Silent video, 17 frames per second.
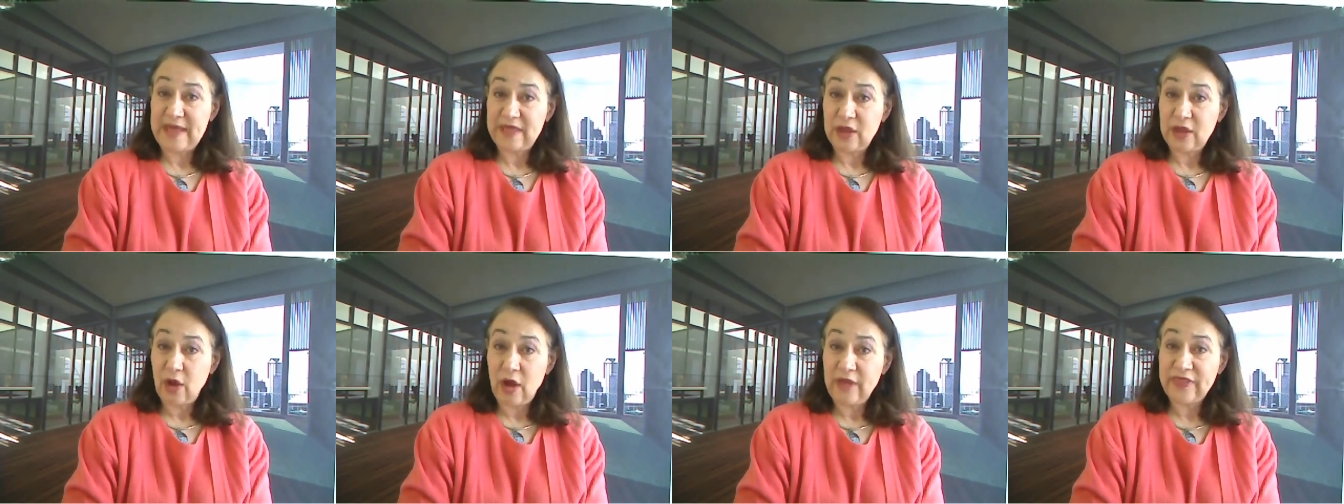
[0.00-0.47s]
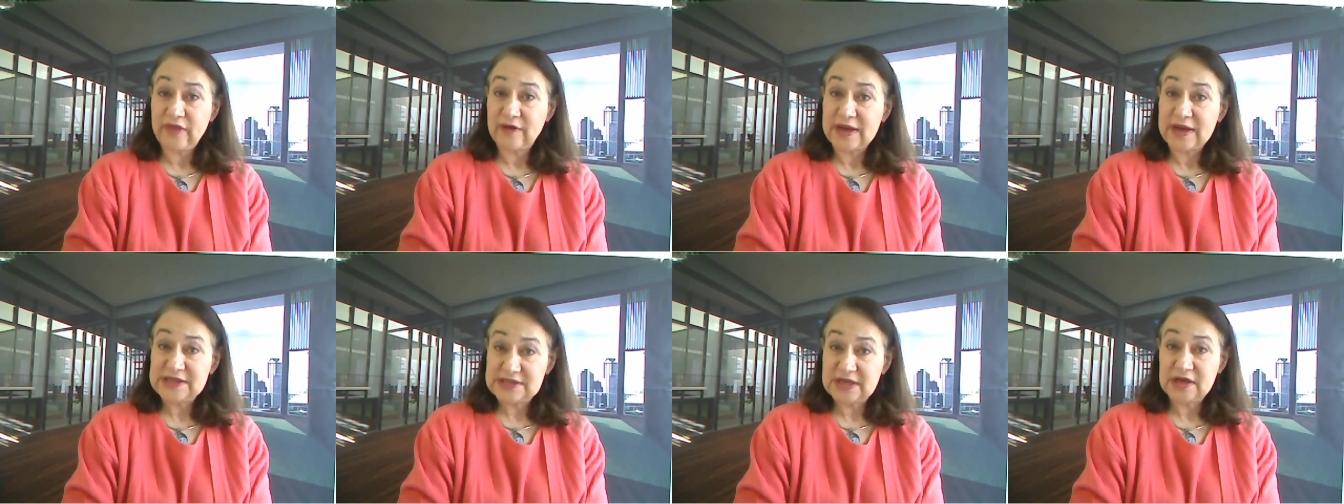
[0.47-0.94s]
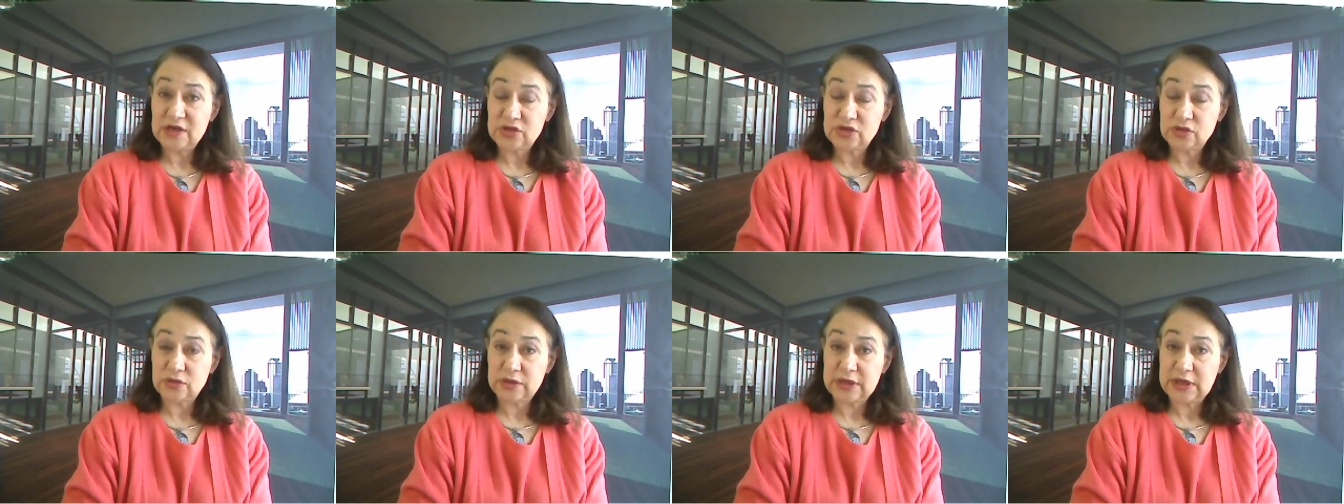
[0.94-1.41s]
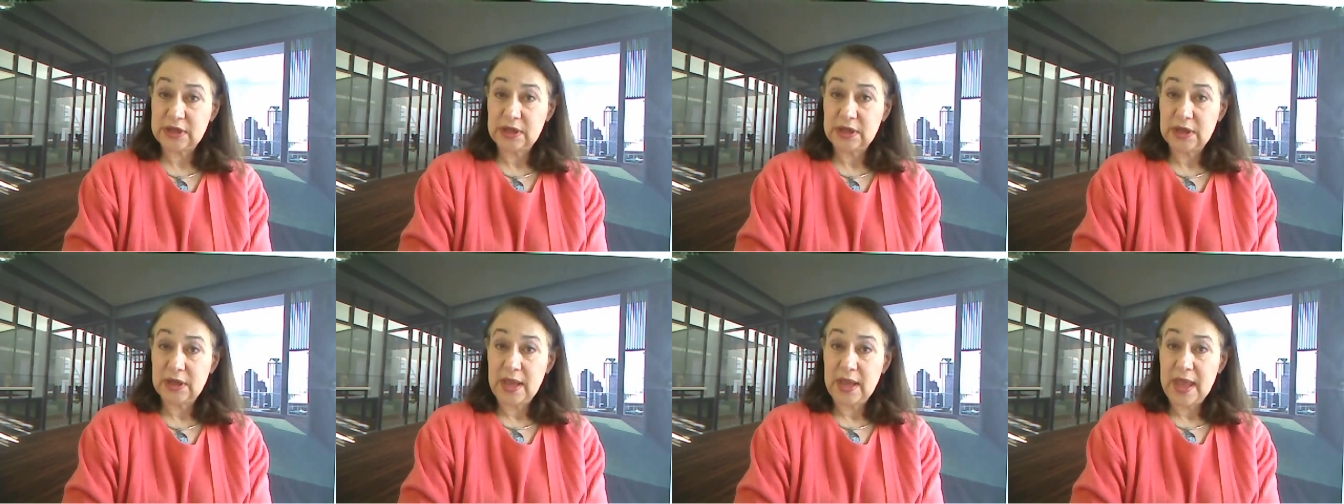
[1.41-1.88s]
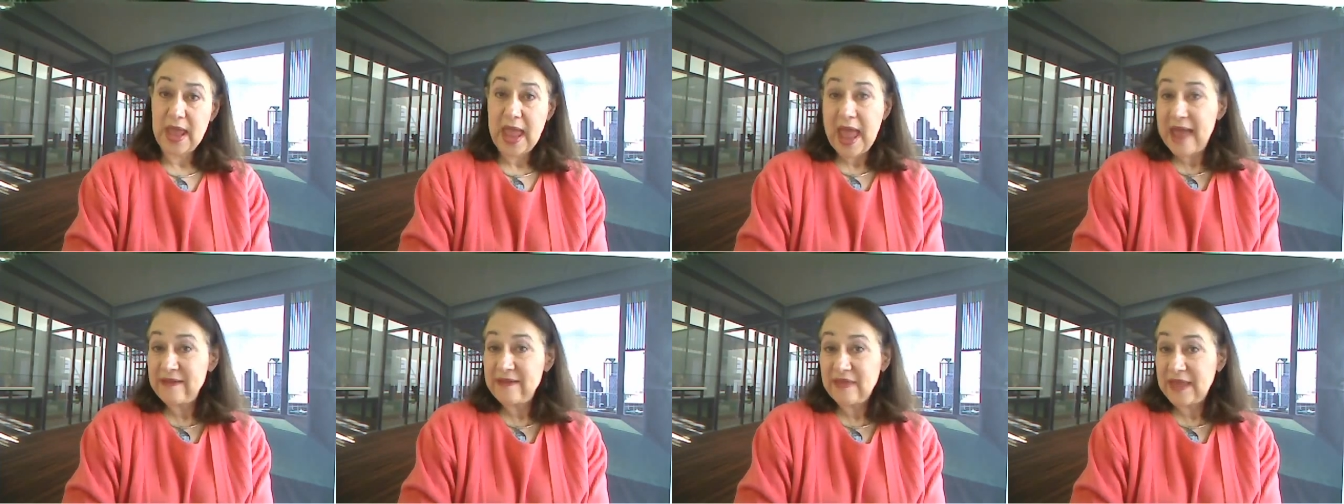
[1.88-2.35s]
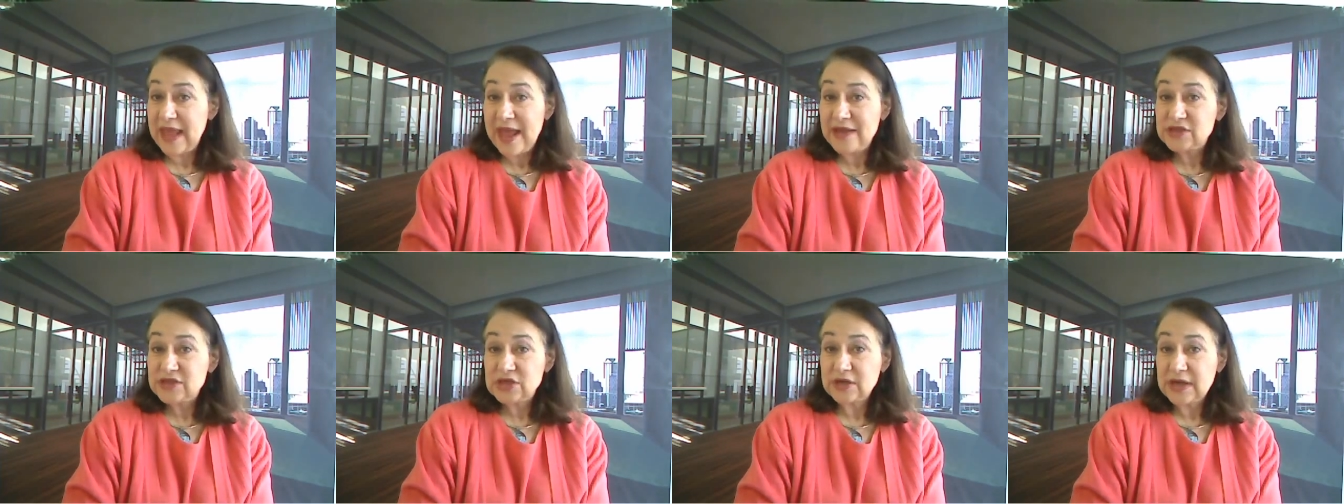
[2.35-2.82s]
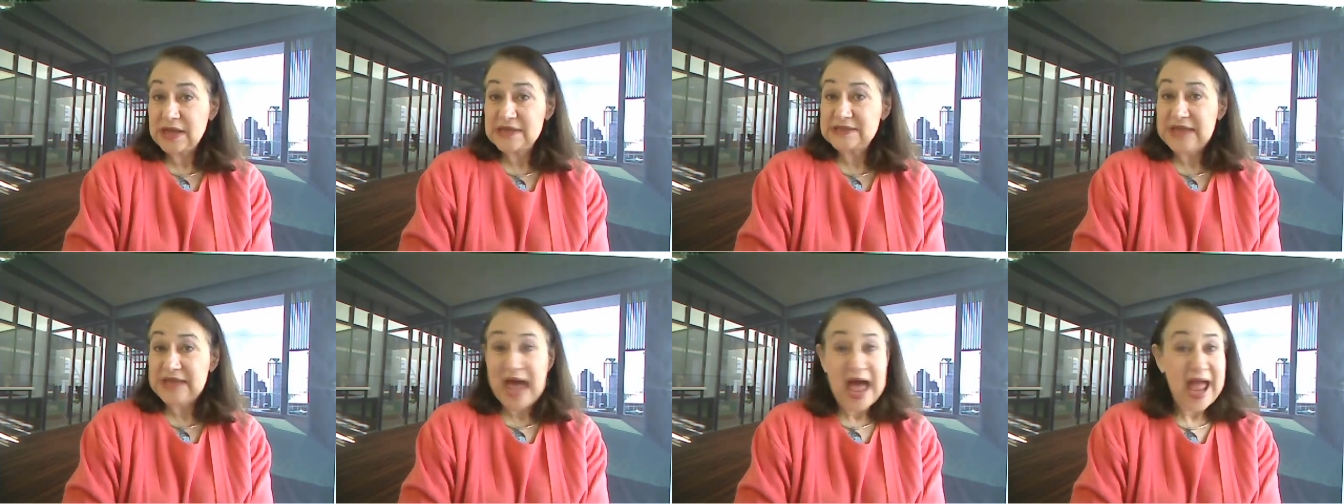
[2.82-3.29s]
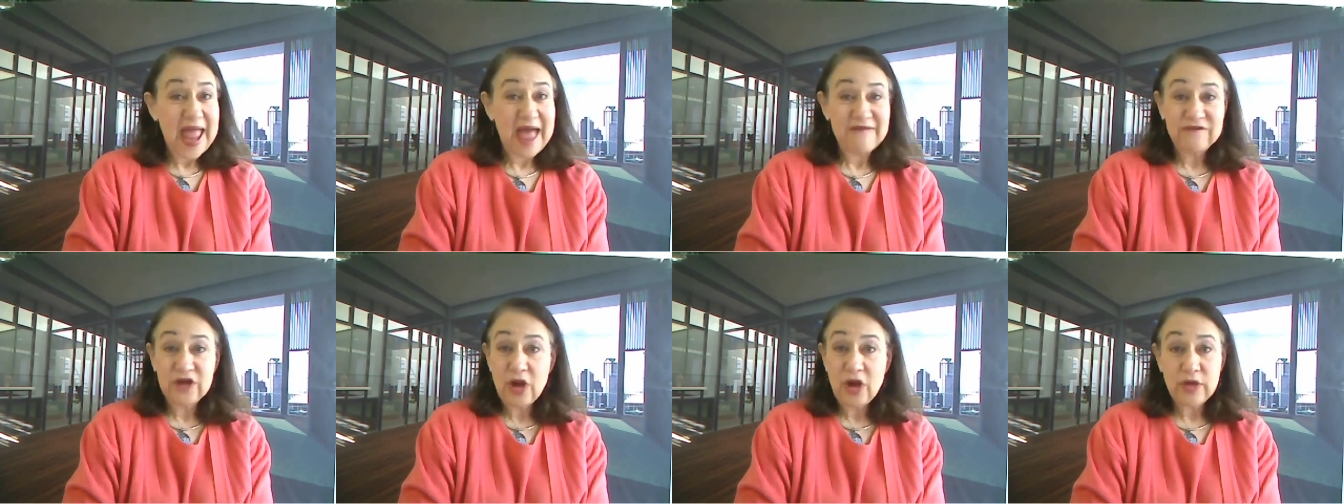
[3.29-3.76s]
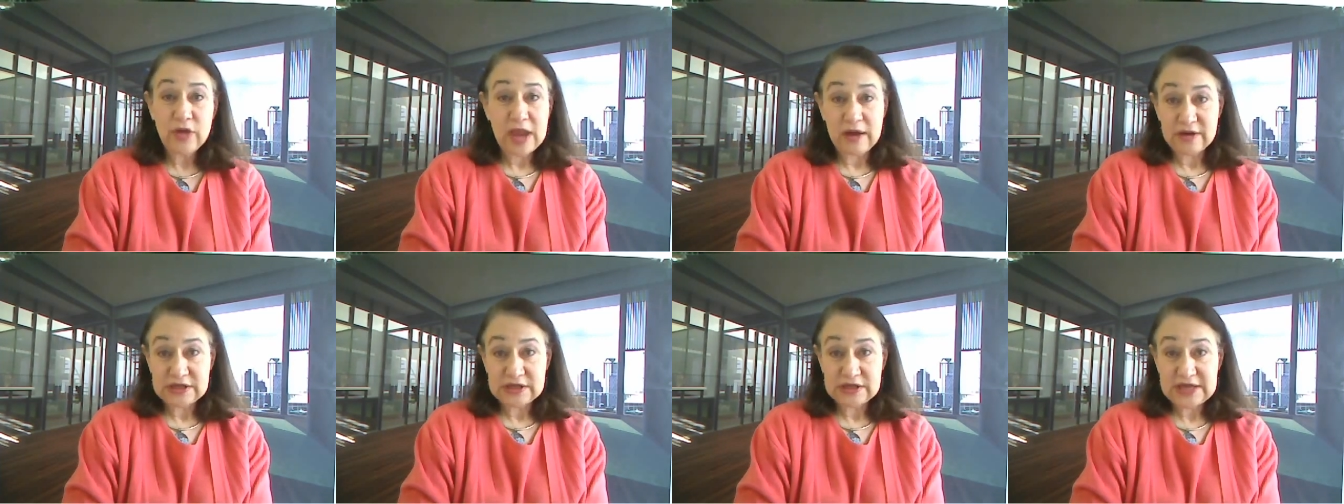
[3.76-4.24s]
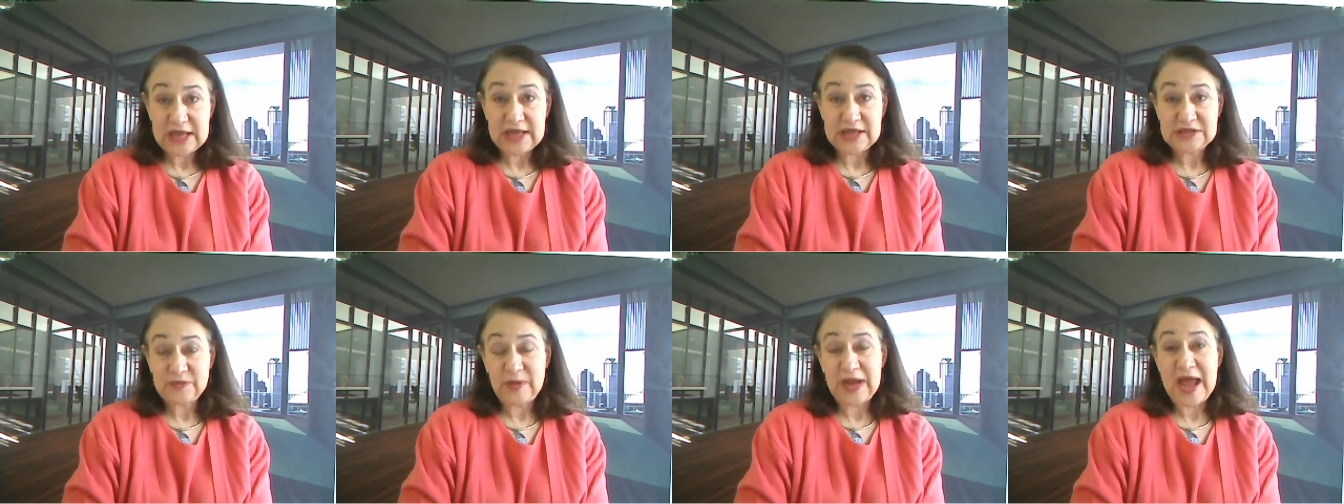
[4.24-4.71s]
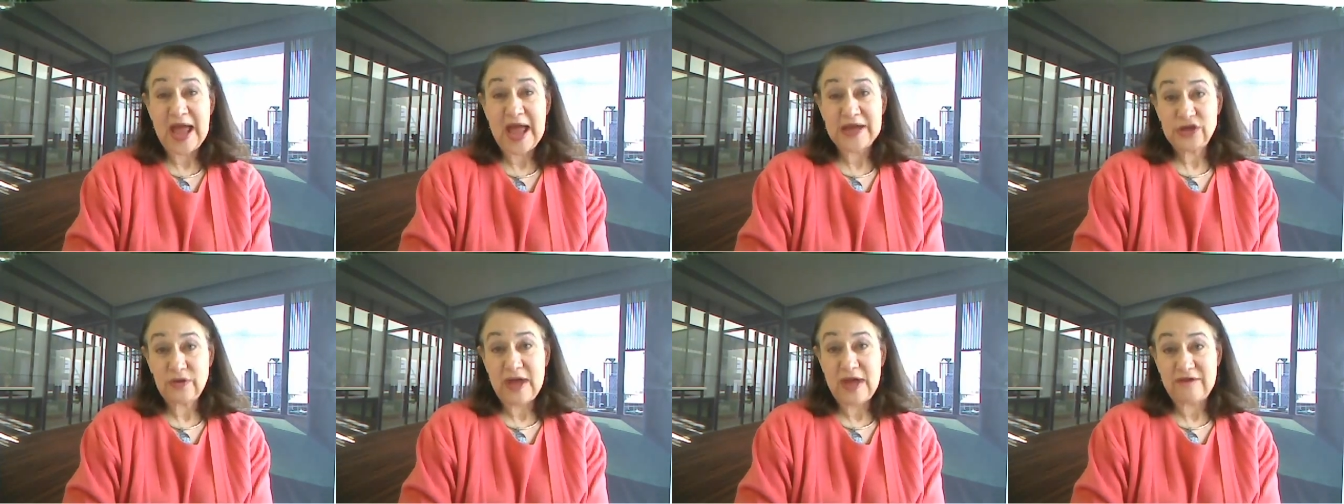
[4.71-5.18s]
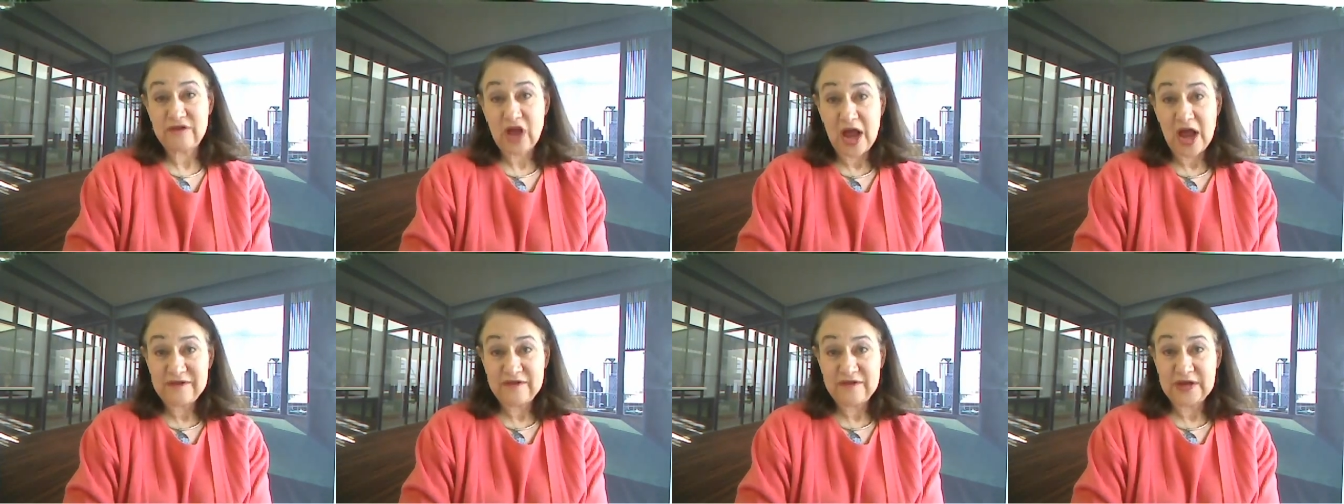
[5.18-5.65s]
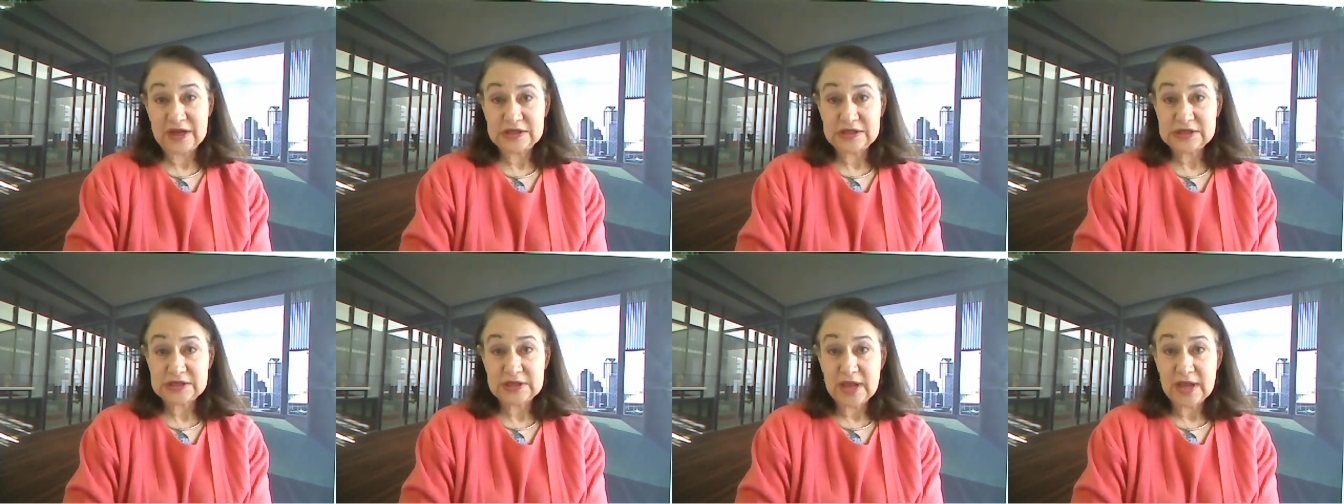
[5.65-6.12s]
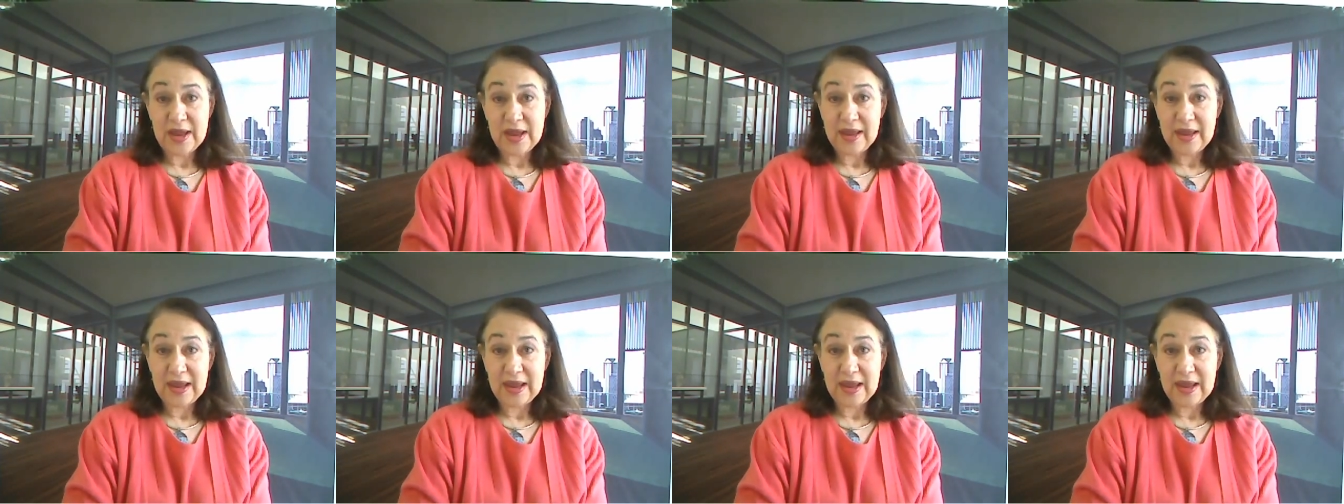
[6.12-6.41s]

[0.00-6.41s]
by the authorized signatory. And the answer is I have no guarantees, but I do have confidence